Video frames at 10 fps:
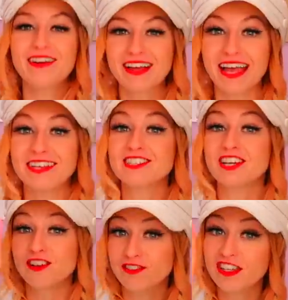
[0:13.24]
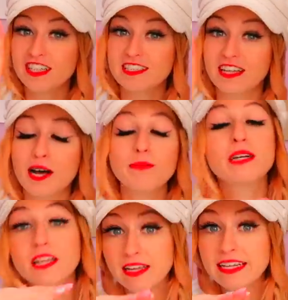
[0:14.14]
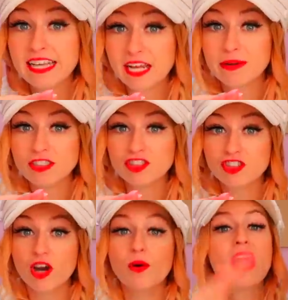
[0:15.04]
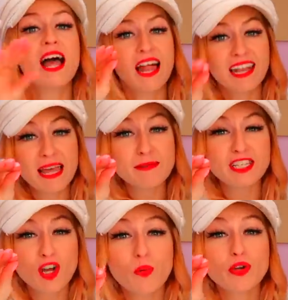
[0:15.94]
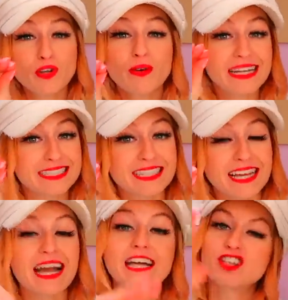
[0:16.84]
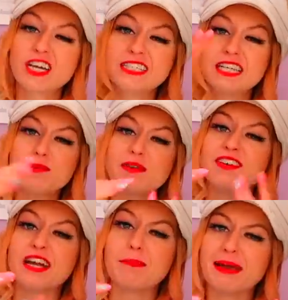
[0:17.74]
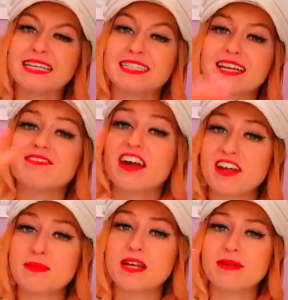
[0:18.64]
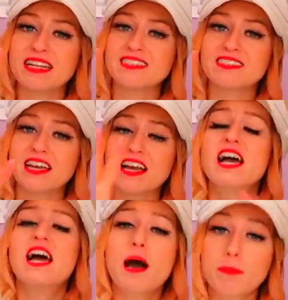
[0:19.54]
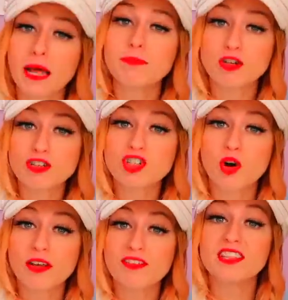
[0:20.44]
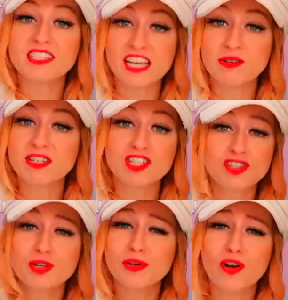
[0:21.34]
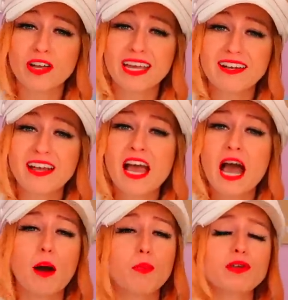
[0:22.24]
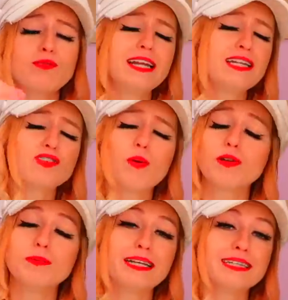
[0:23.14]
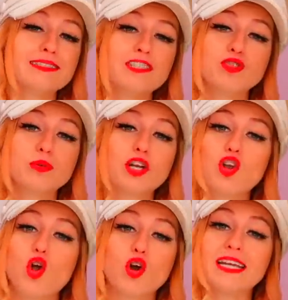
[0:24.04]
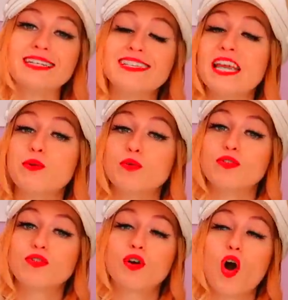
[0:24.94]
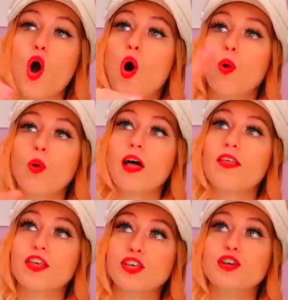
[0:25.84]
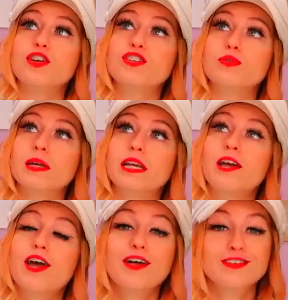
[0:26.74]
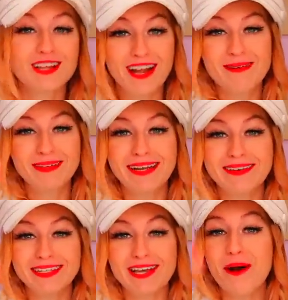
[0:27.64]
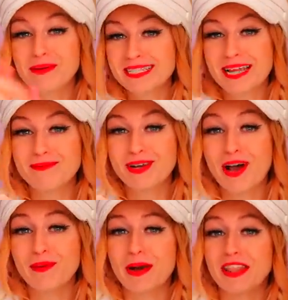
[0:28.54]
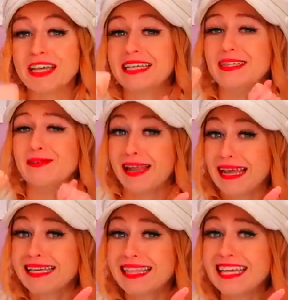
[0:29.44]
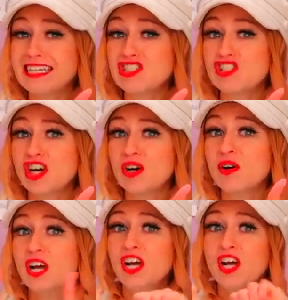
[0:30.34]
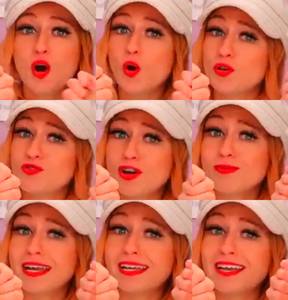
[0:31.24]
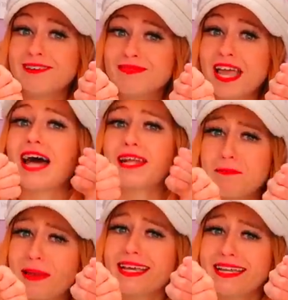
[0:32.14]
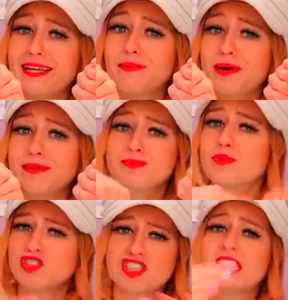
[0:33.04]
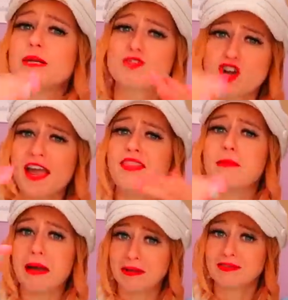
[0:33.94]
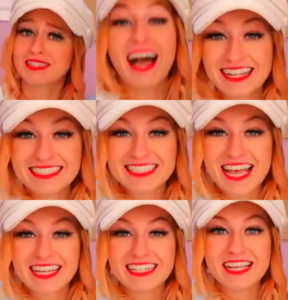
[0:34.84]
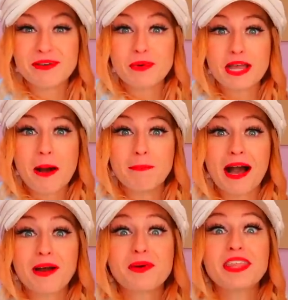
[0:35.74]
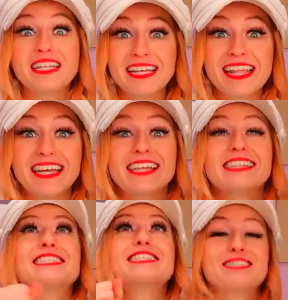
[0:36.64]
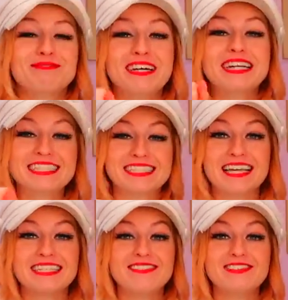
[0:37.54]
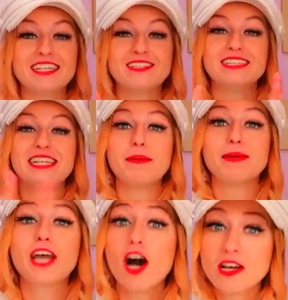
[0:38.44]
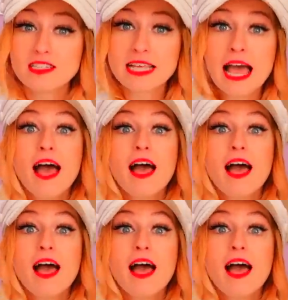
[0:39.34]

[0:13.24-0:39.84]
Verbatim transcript: Okay, so first up, new intro. Let me know what you guys think. I tried to keep it very basic, very minimalistic, but I'm not sure if the tune is too annoying, and we really don't want to be listening to an annoying tune for a whole other year, do we? So let me know in the comments down below whether you like the intro or you don't like it, and I'll make a new one. We'll just keep trying them out. And secondly, we are back with another super exciting video today because,